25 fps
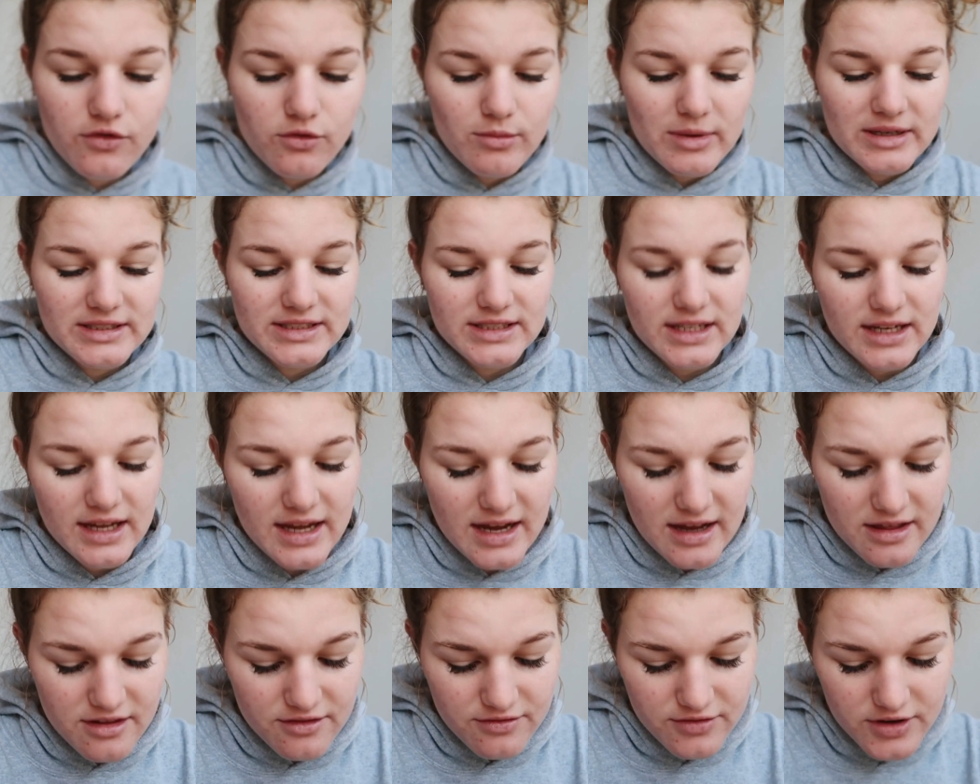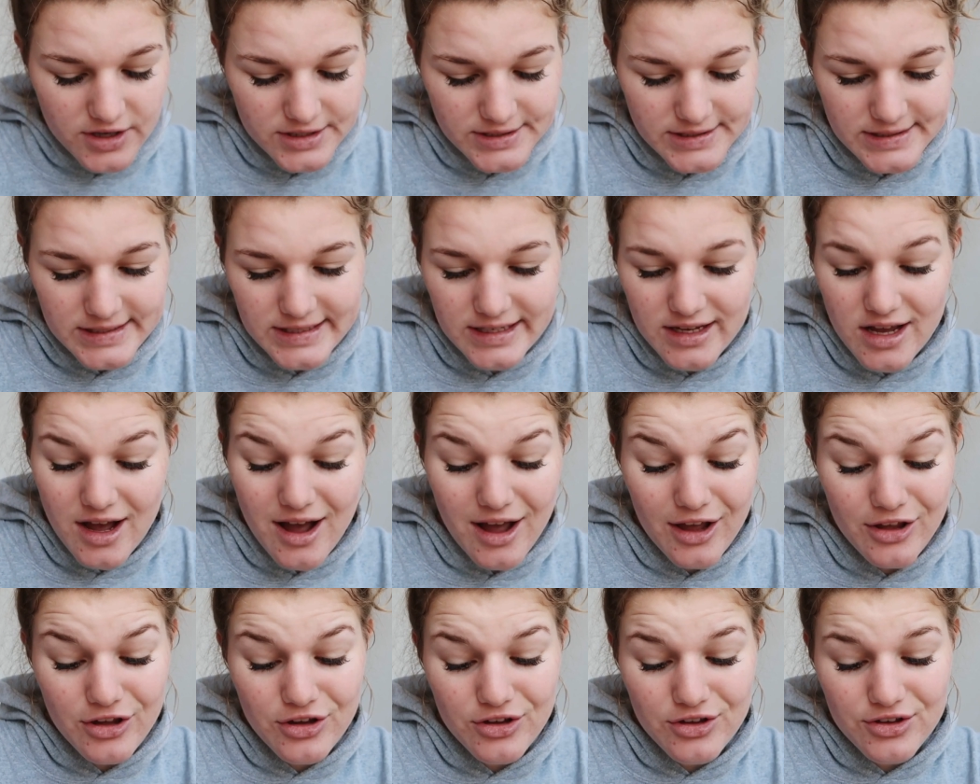For my skincare, the first thing
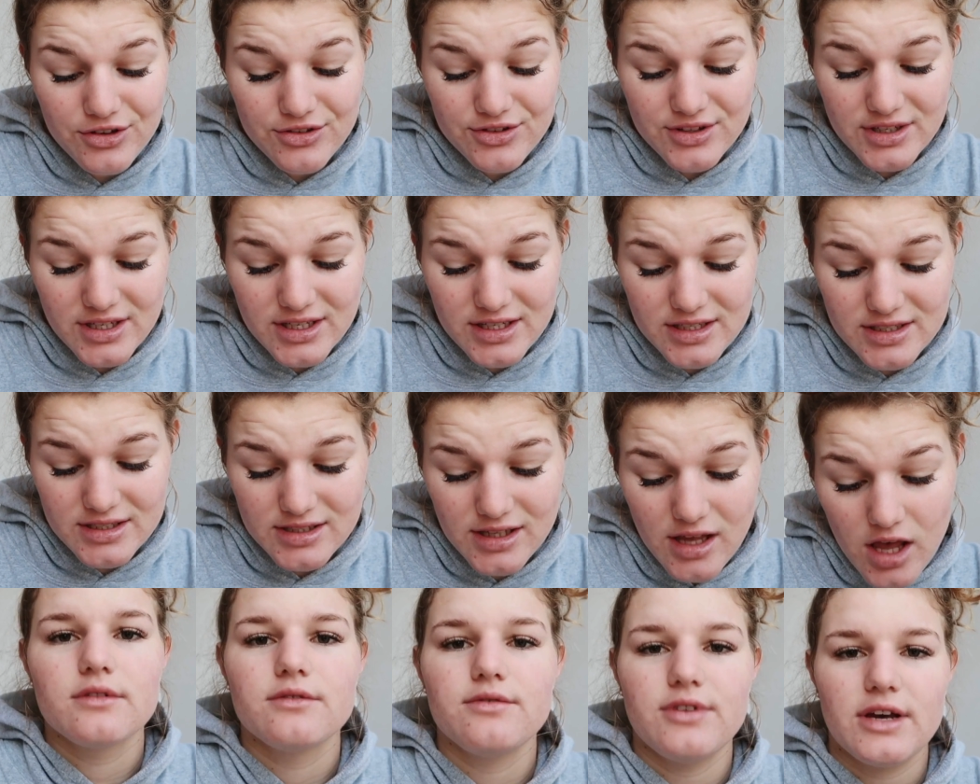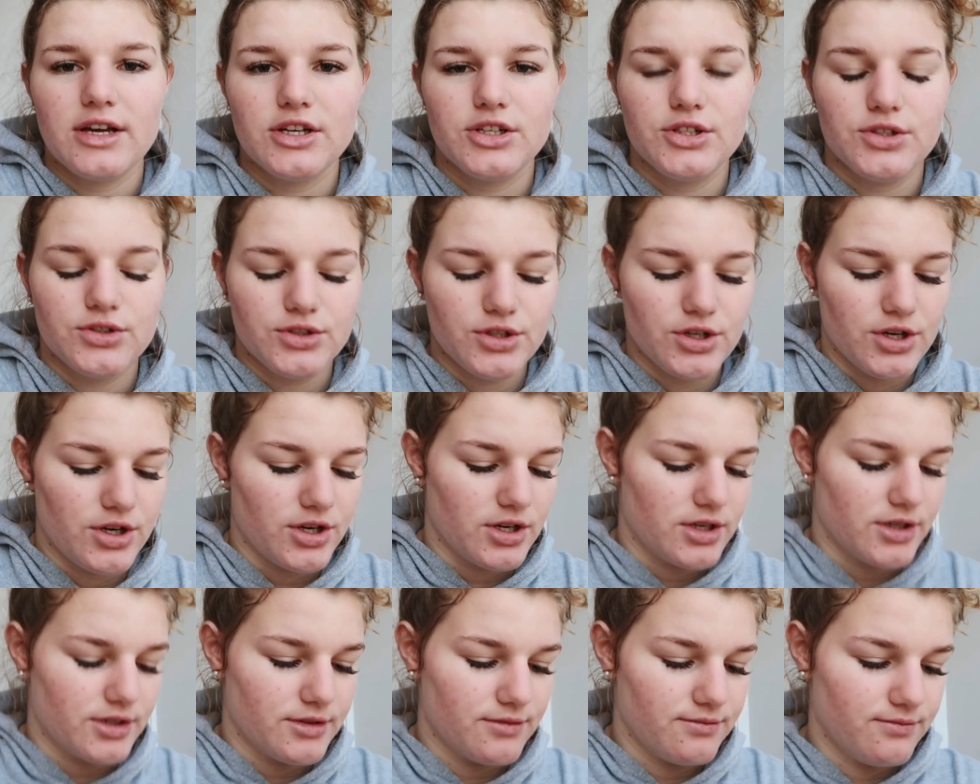I use is facial
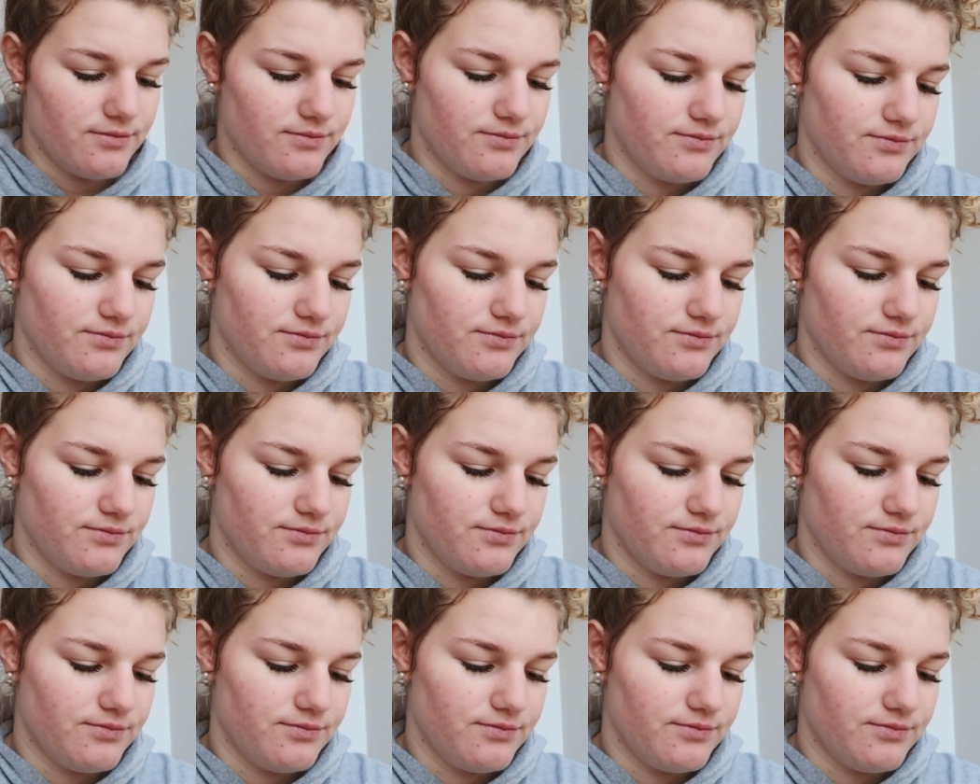toner.